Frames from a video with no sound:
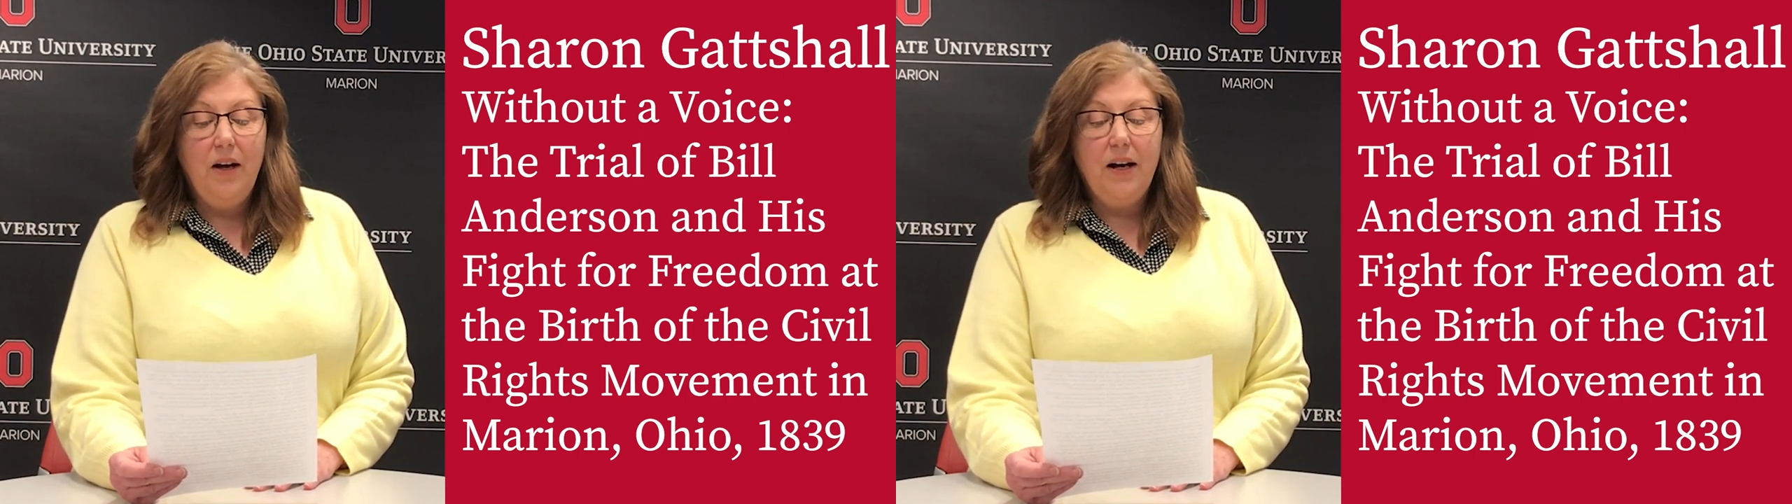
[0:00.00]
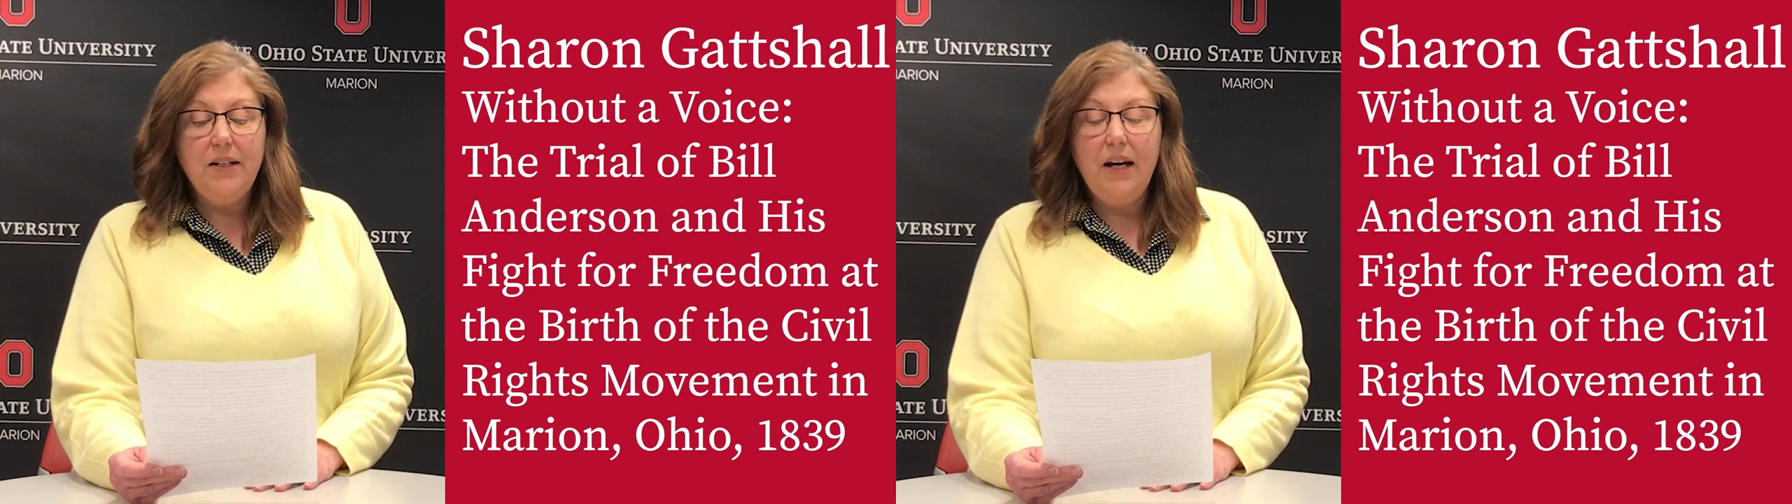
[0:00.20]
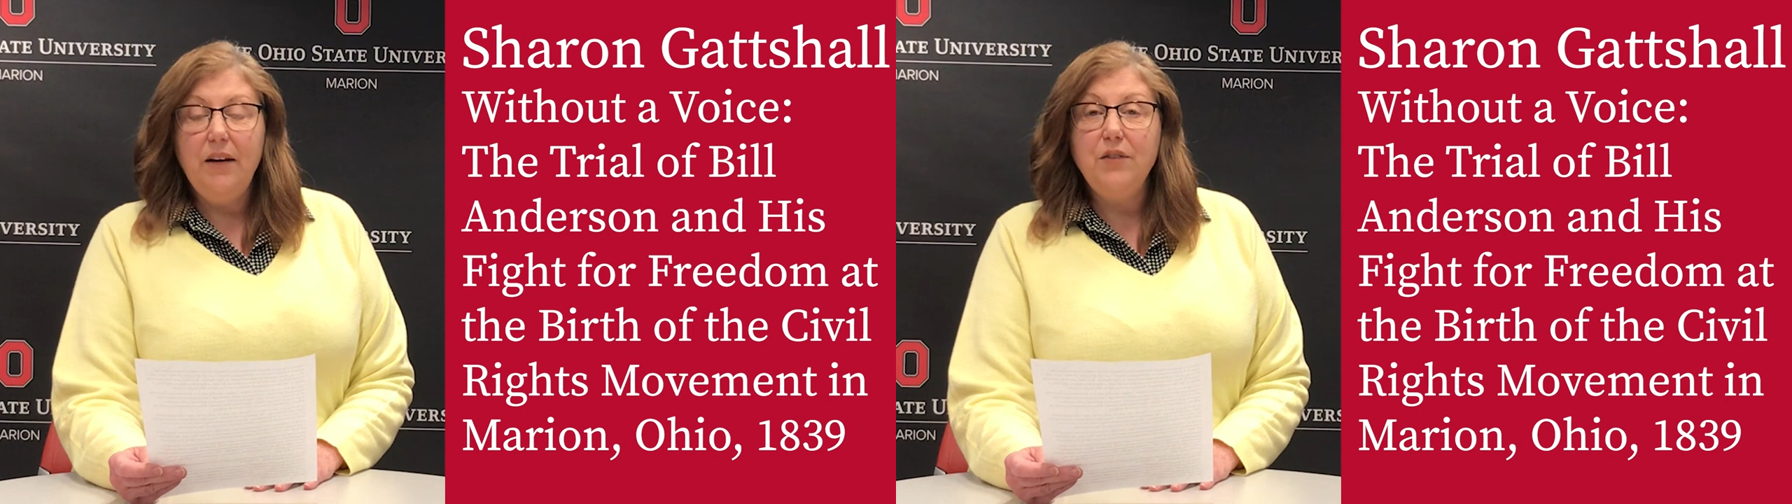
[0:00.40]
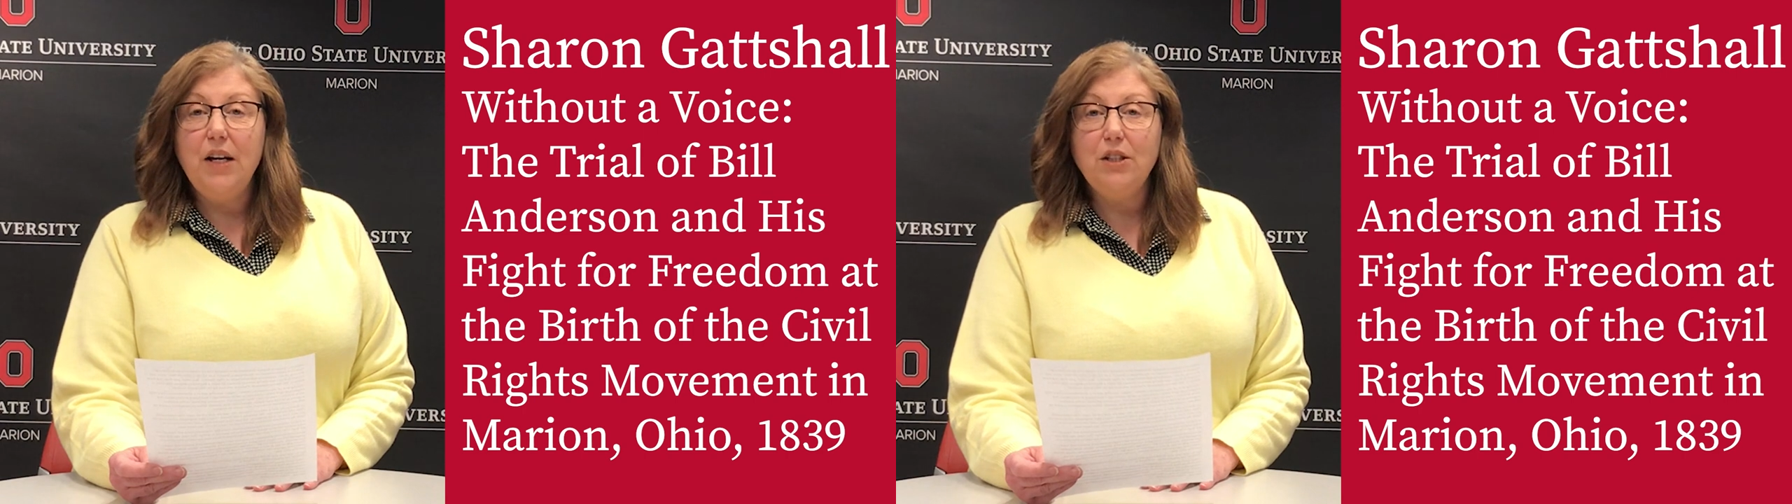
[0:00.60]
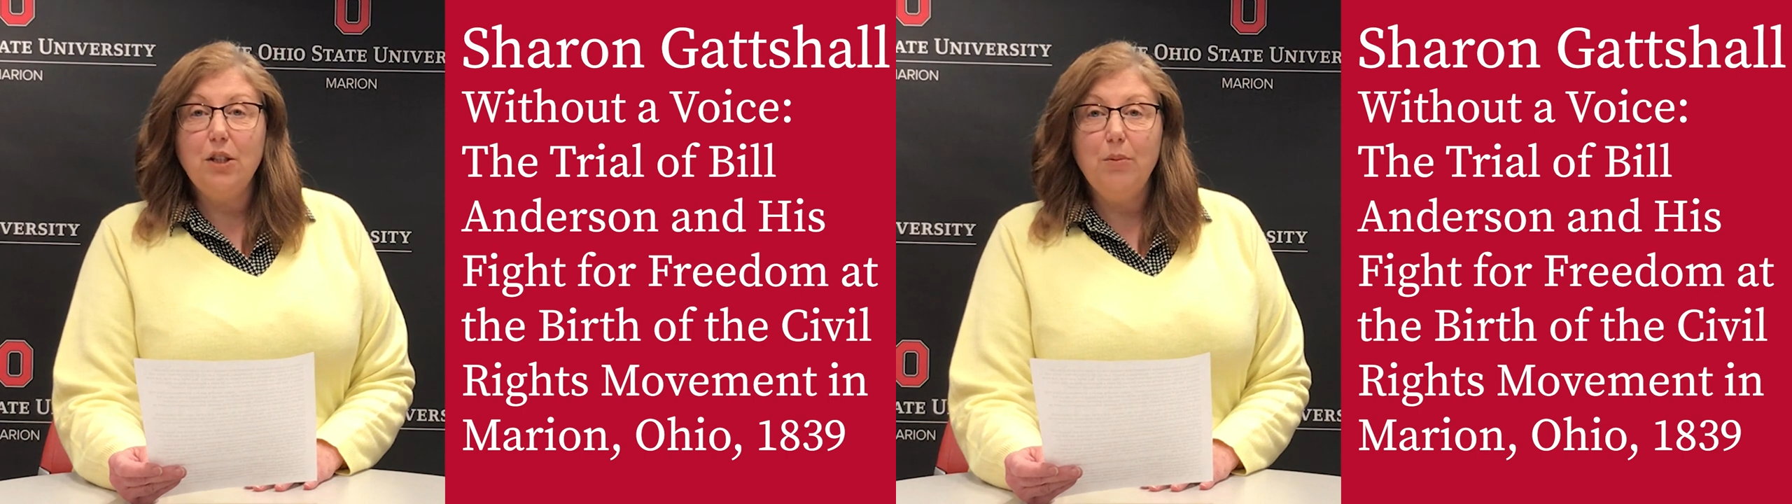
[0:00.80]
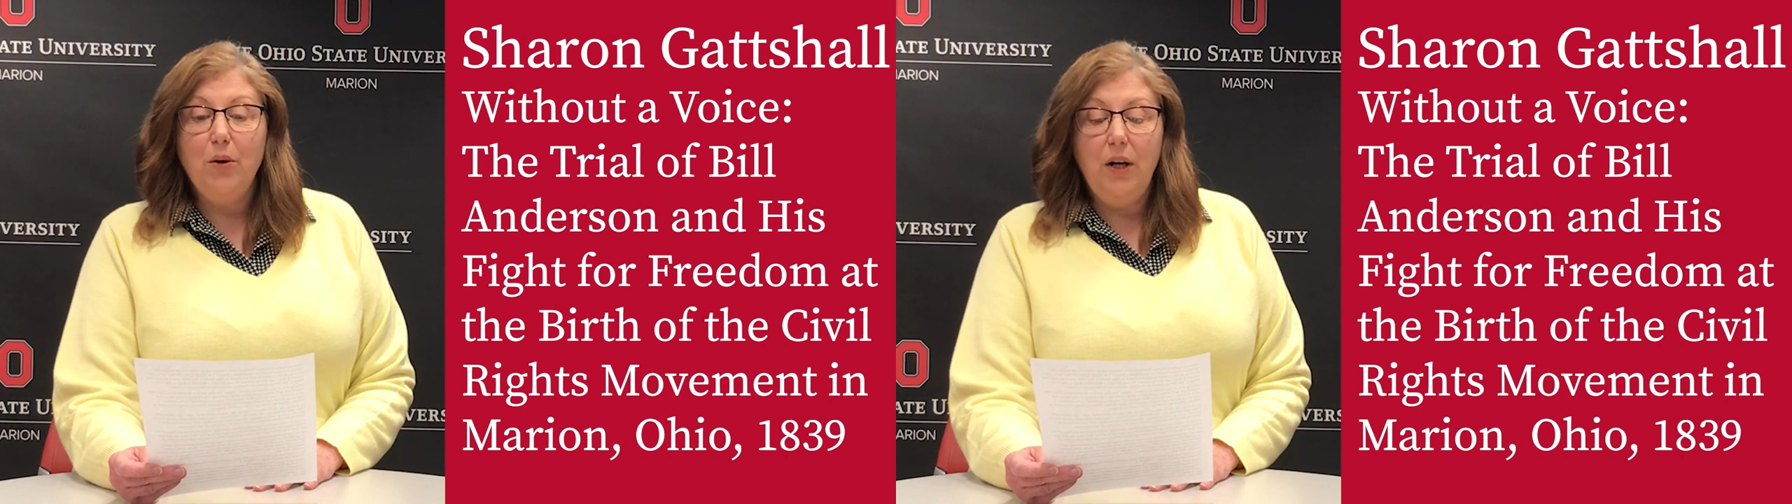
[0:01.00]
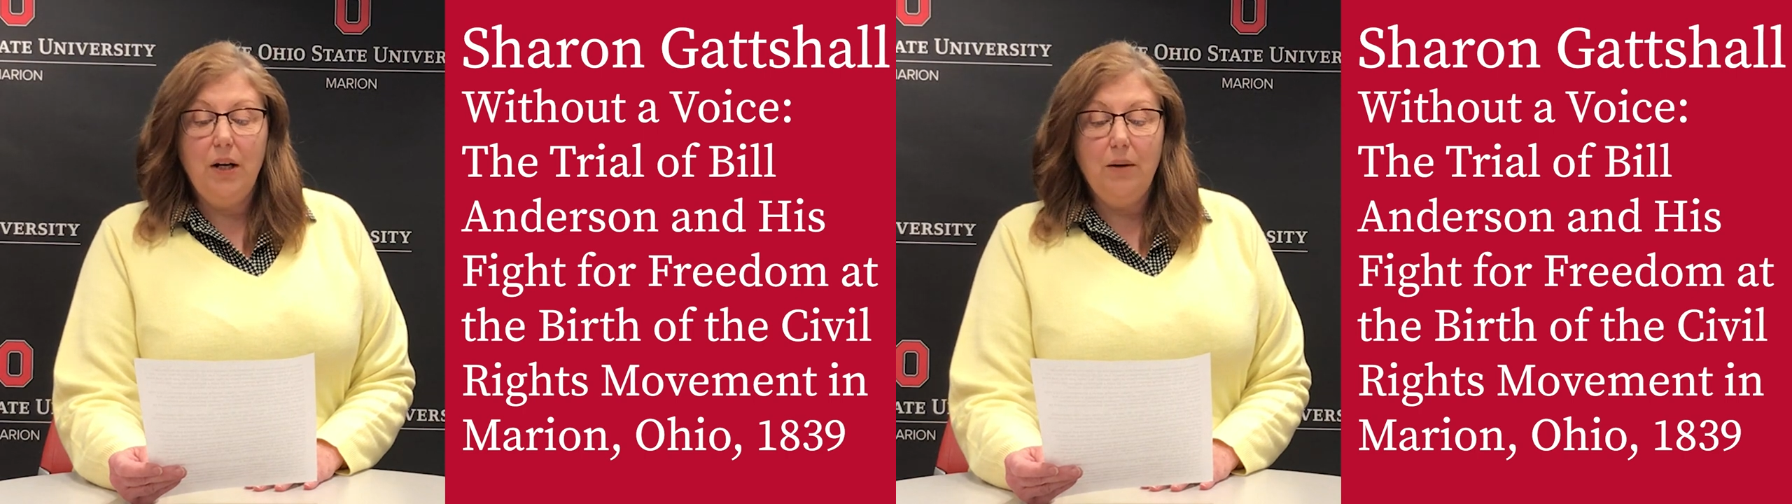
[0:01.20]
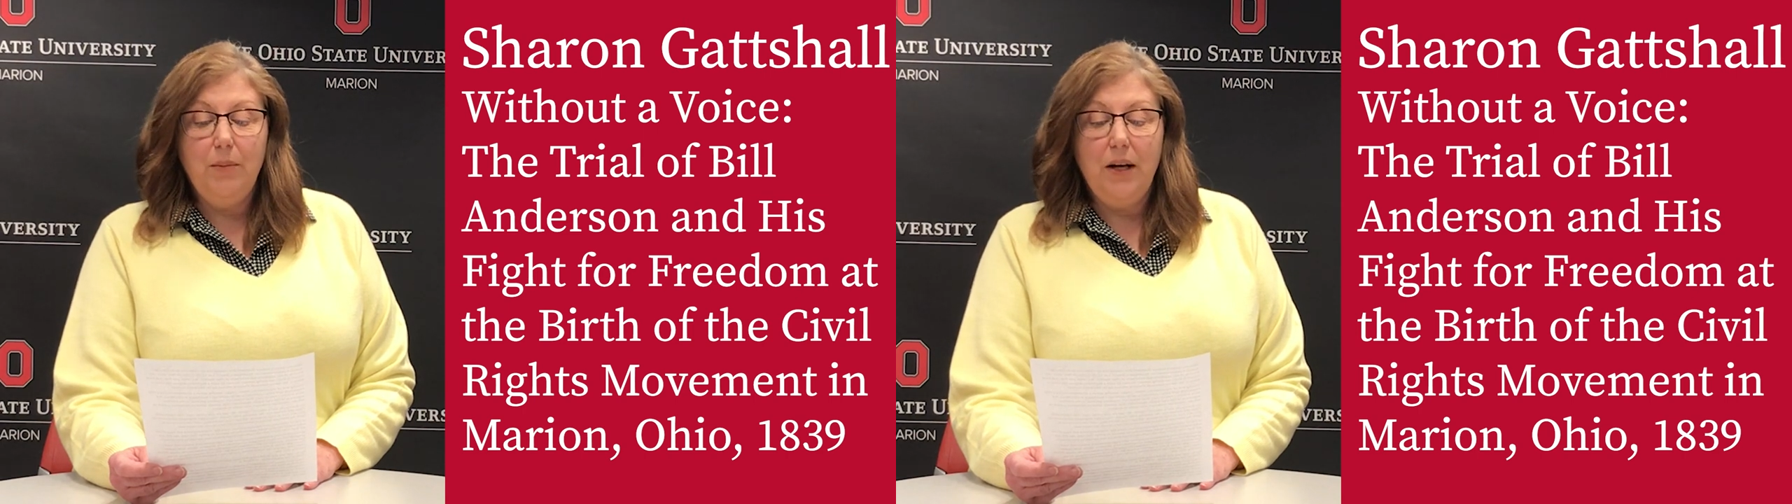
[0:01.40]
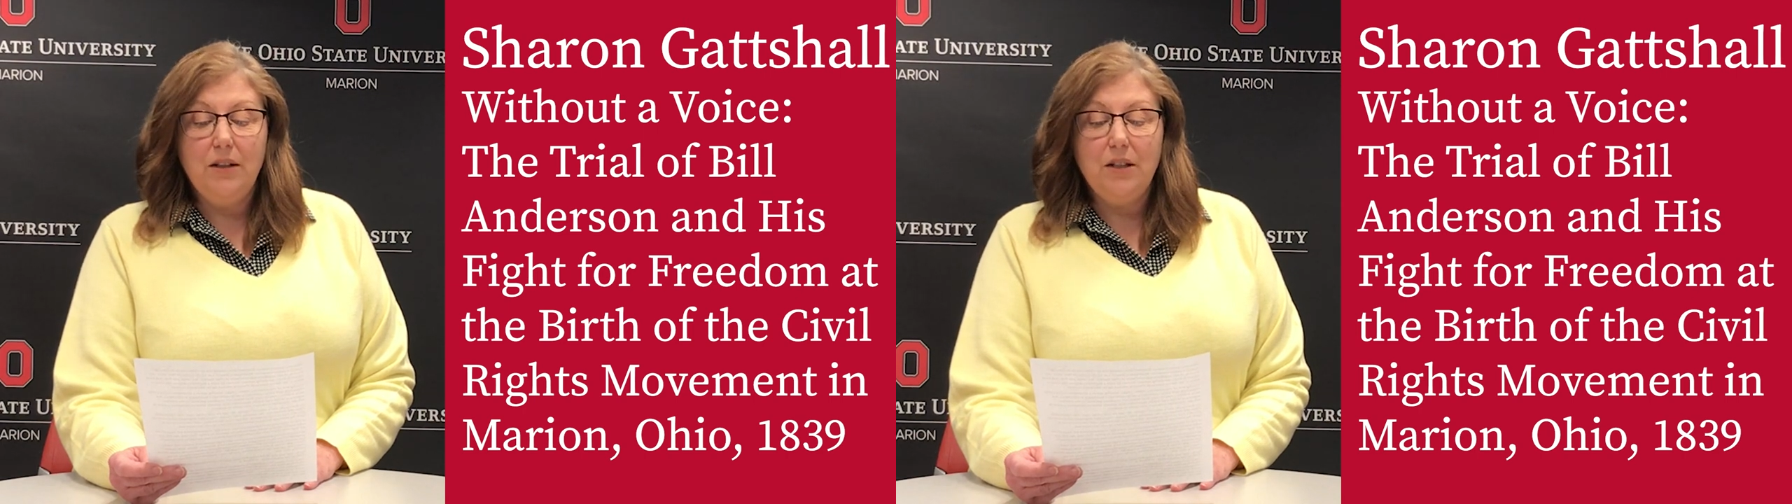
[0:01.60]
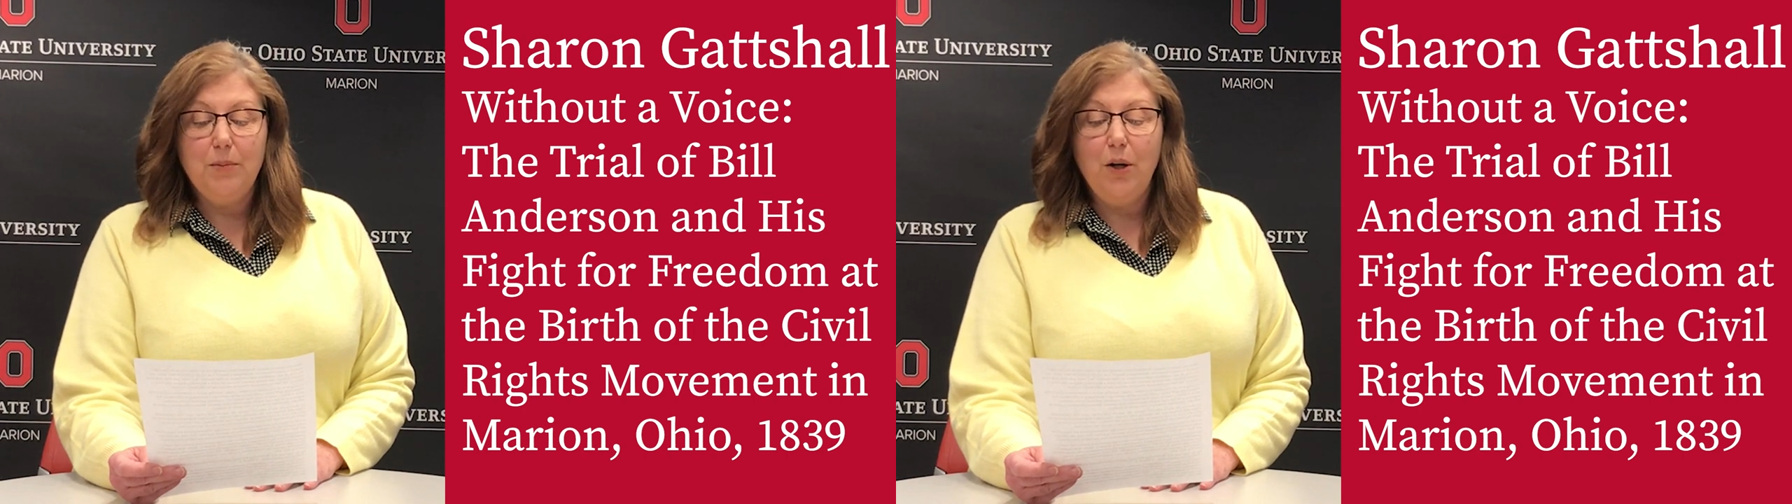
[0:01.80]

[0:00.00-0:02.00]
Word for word: A day of testimony commenced,